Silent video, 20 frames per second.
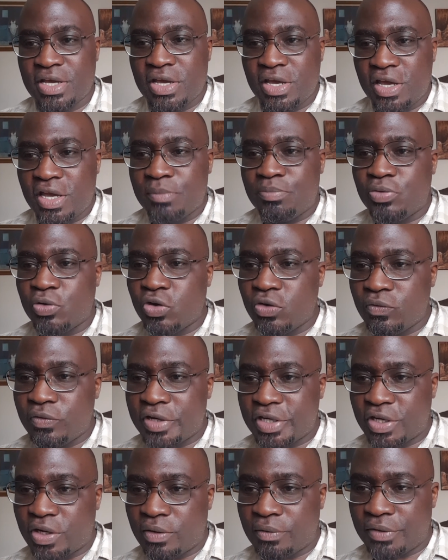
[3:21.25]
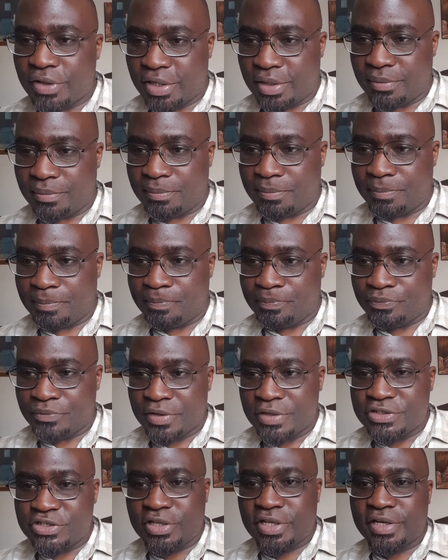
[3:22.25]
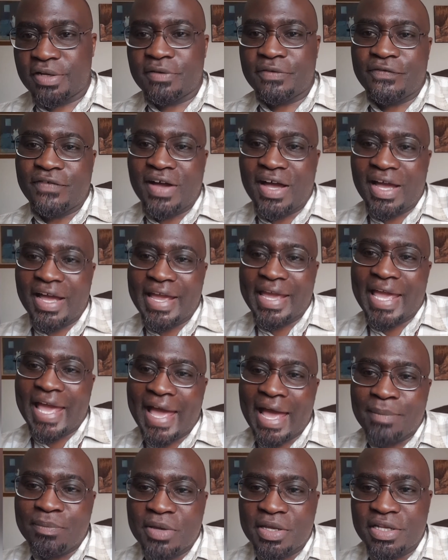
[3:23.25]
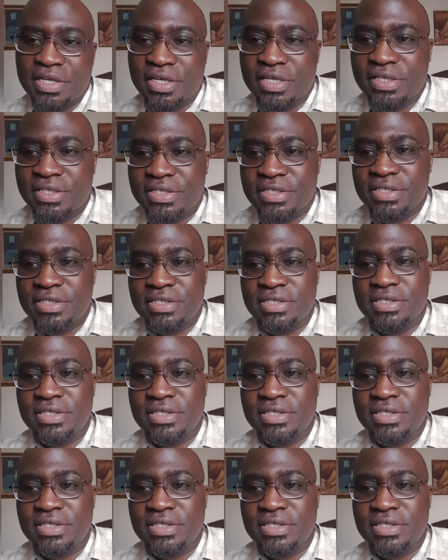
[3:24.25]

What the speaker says: improving on them, solidifying happiness.